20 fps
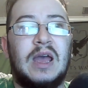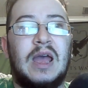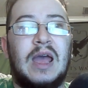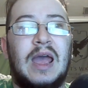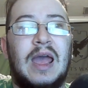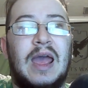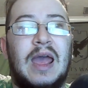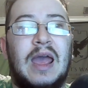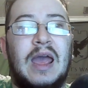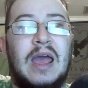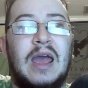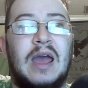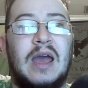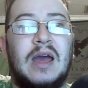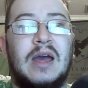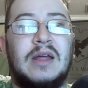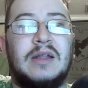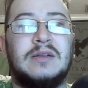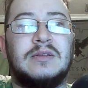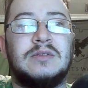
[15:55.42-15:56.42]

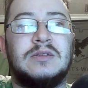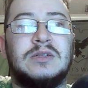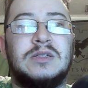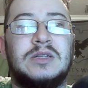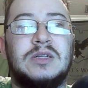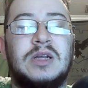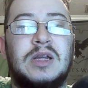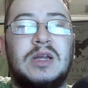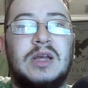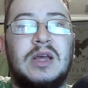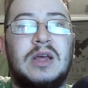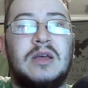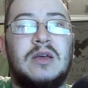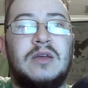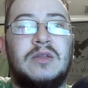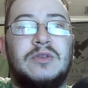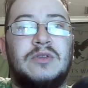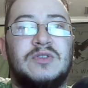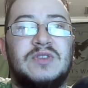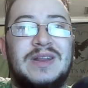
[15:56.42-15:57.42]
and
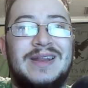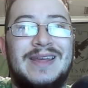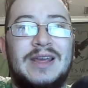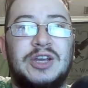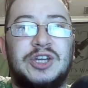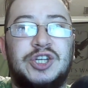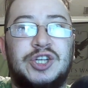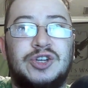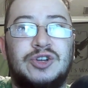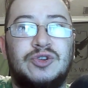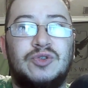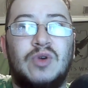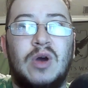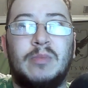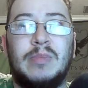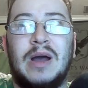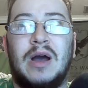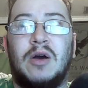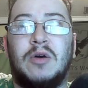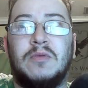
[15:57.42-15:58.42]
there's an issue
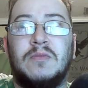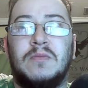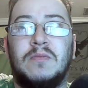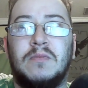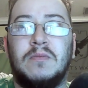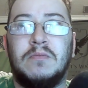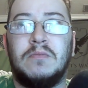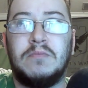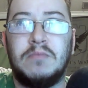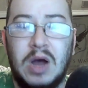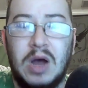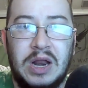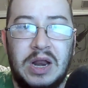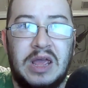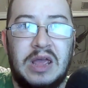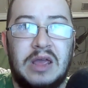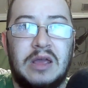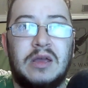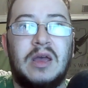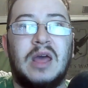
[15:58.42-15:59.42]
about
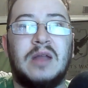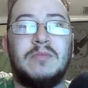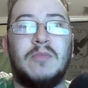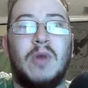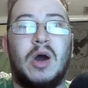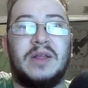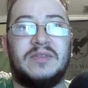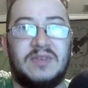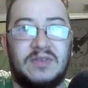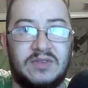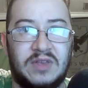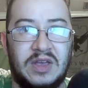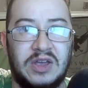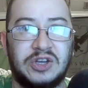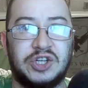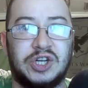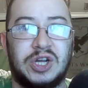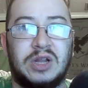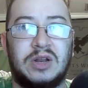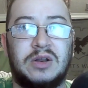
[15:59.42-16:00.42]
money and
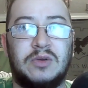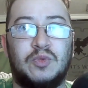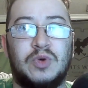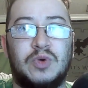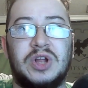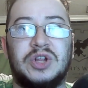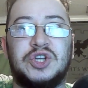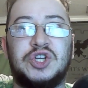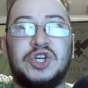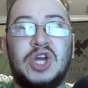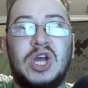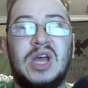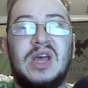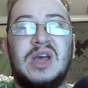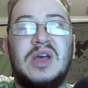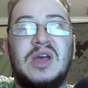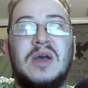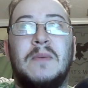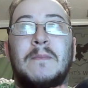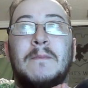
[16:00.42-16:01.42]
monetization, which
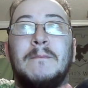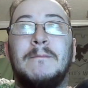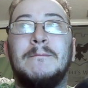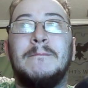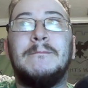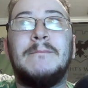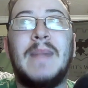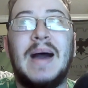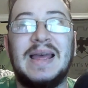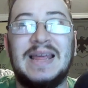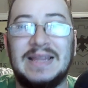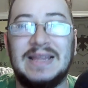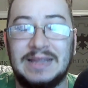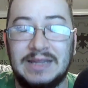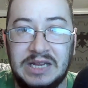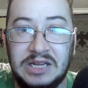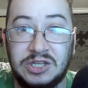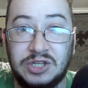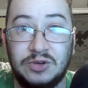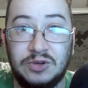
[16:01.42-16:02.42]
might
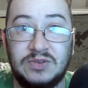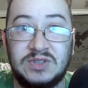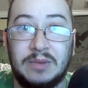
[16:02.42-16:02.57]
lead to some